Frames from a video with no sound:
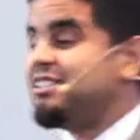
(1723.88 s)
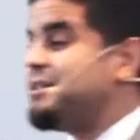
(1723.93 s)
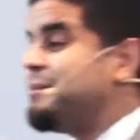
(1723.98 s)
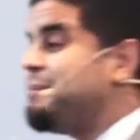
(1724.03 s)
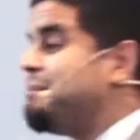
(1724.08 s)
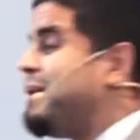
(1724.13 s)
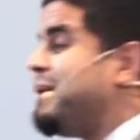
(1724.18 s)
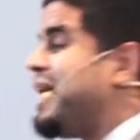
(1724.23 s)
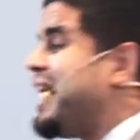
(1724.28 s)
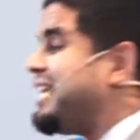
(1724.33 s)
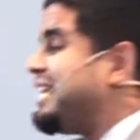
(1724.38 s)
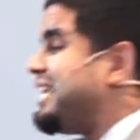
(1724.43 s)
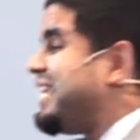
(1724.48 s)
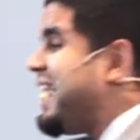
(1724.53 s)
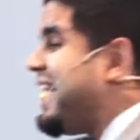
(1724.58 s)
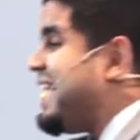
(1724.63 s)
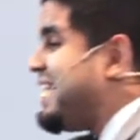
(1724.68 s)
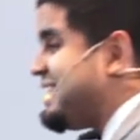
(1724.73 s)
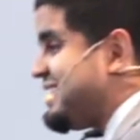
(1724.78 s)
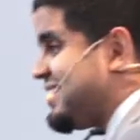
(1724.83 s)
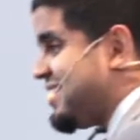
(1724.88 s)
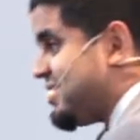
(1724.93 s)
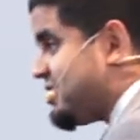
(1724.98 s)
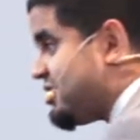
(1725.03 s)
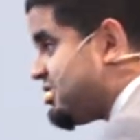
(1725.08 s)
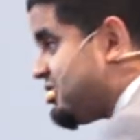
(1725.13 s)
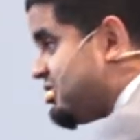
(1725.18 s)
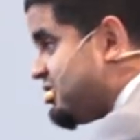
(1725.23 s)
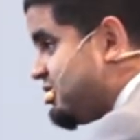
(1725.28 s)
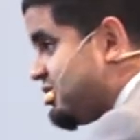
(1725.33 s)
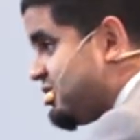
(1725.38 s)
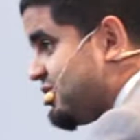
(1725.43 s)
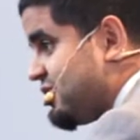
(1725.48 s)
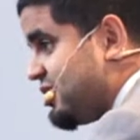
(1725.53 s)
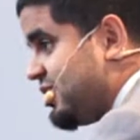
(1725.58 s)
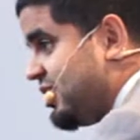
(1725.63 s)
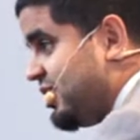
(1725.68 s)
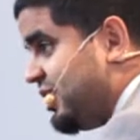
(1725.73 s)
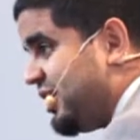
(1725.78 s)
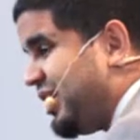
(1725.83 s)
to the
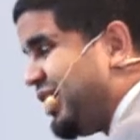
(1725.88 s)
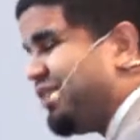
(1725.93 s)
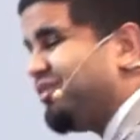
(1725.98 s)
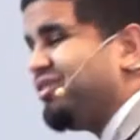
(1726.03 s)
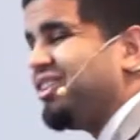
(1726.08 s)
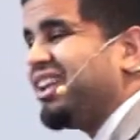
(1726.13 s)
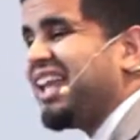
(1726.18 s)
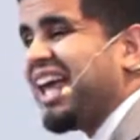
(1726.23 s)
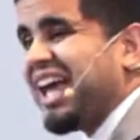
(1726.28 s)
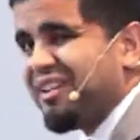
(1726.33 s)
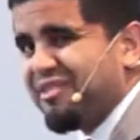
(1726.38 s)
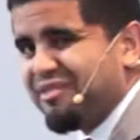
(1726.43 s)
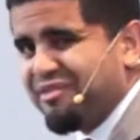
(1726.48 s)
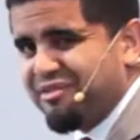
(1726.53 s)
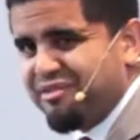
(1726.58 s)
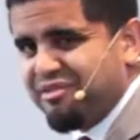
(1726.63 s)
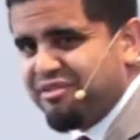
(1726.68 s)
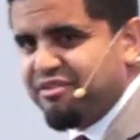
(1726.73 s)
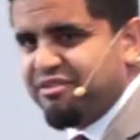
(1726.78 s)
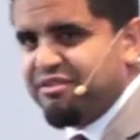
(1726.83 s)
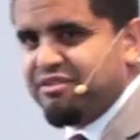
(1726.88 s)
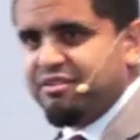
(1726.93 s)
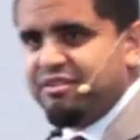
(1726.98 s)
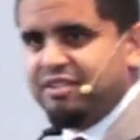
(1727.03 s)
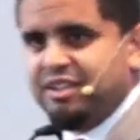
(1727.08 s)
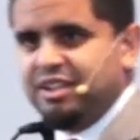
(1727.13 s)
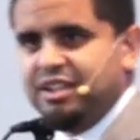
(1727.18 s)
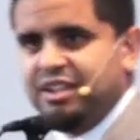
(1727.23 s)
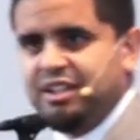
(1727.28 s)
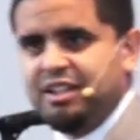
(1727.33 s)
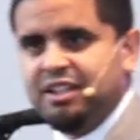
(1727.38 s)
badlands of life.